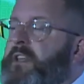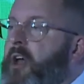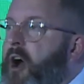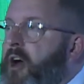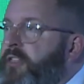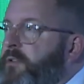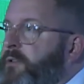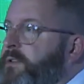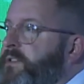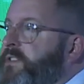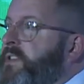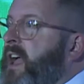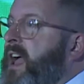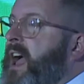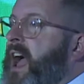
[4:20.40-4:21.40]
authors
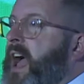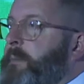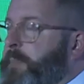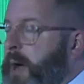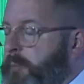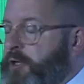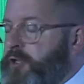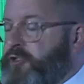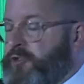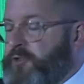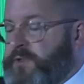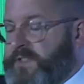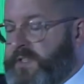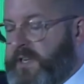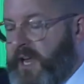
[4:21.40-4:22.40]
and
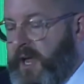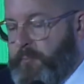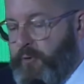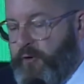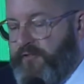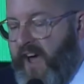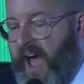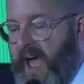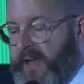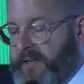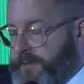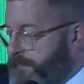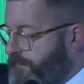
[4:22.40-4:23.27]
publishers can provide.